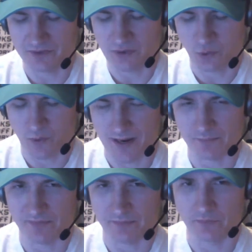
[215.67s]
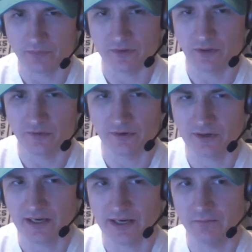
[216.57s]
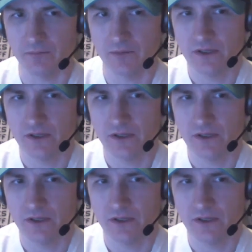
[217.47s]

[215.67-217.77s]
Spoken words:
gripes about the All-Star game.